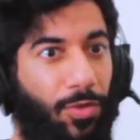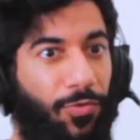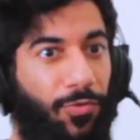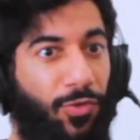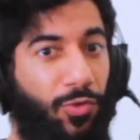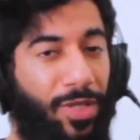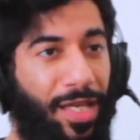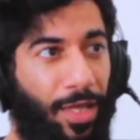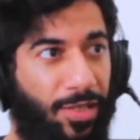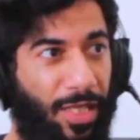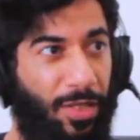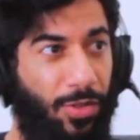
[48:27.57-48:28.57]
if you take
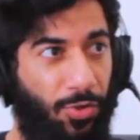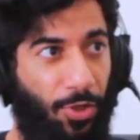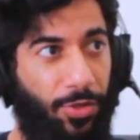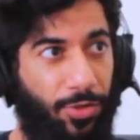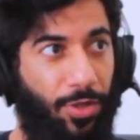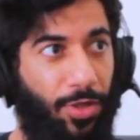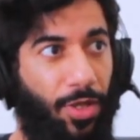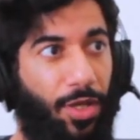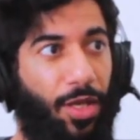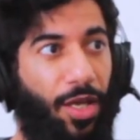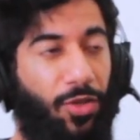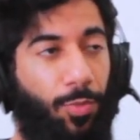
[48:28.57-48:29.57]
that sentence structure
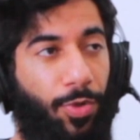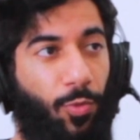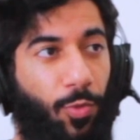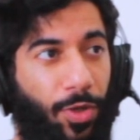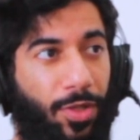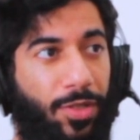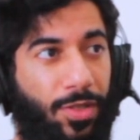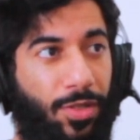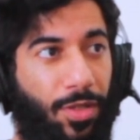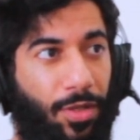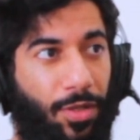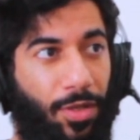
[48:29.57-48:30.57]
and you put
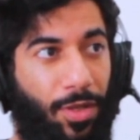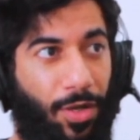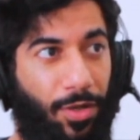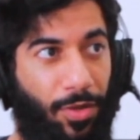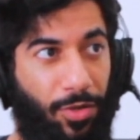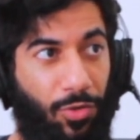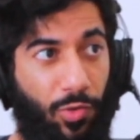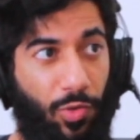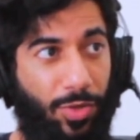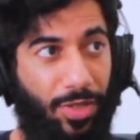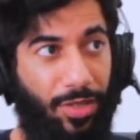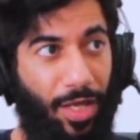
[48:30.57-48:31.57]
words that, are, that you
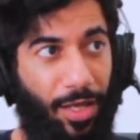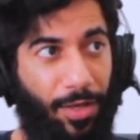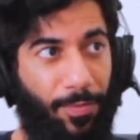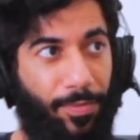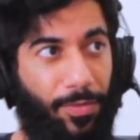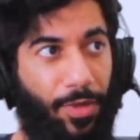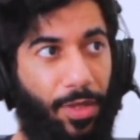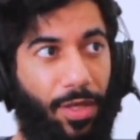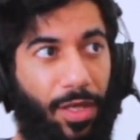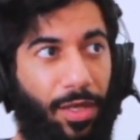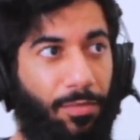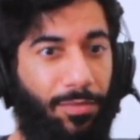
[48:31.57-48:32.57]
use today, mm-hmm.
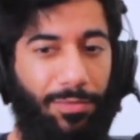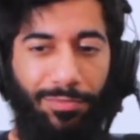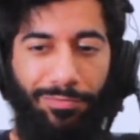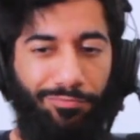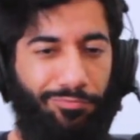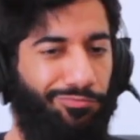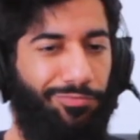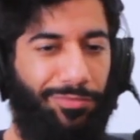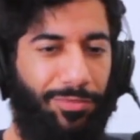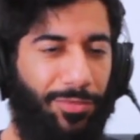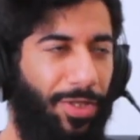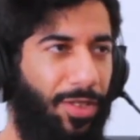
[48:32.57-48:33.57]

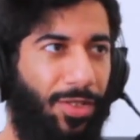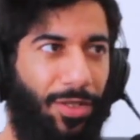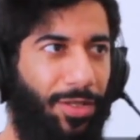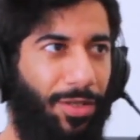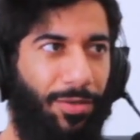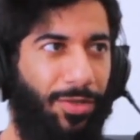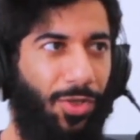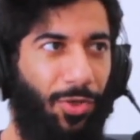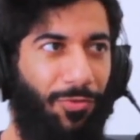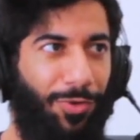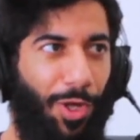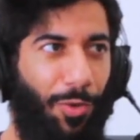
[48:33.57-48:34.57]
it's not gonna it's not
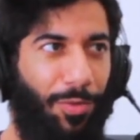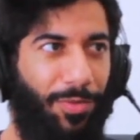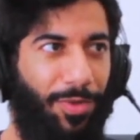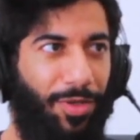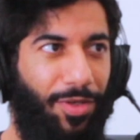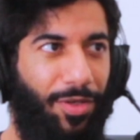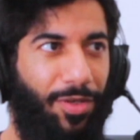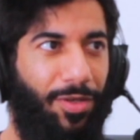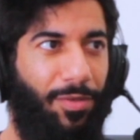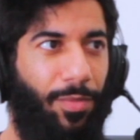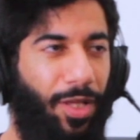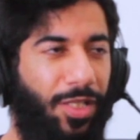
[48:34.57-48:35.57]
gonna flow.
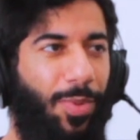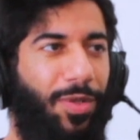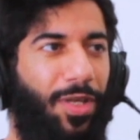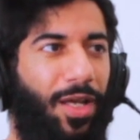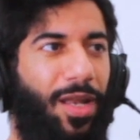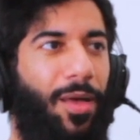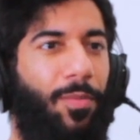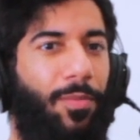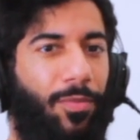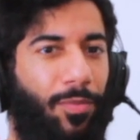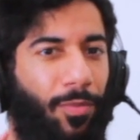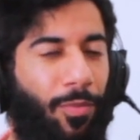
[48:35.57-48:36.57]
Mm-hmm. But Allah subhanahu wa ta'ala
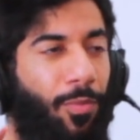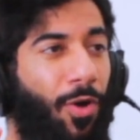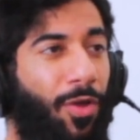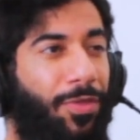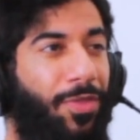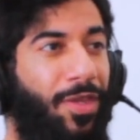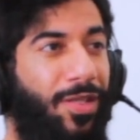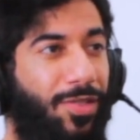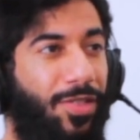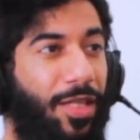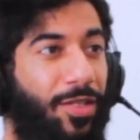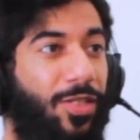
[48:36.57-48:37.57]
brought
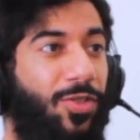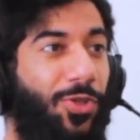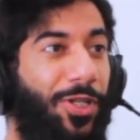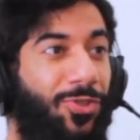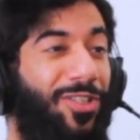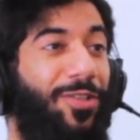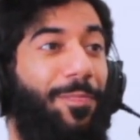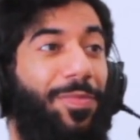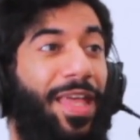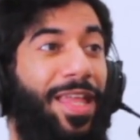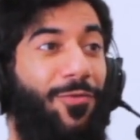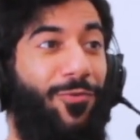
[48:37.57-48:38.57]
this sentence structure
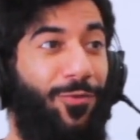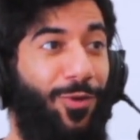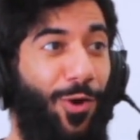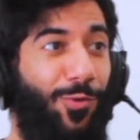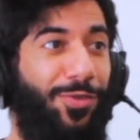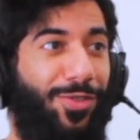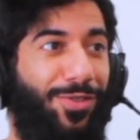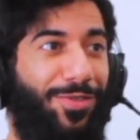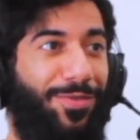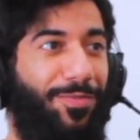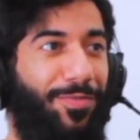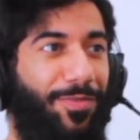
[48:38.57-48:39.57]
and it
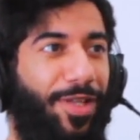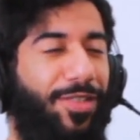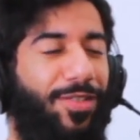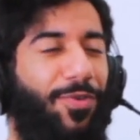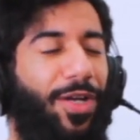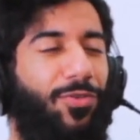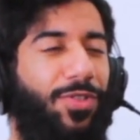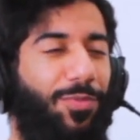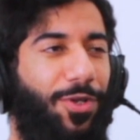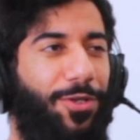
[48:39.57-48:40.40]
flows. It's a very interesting book.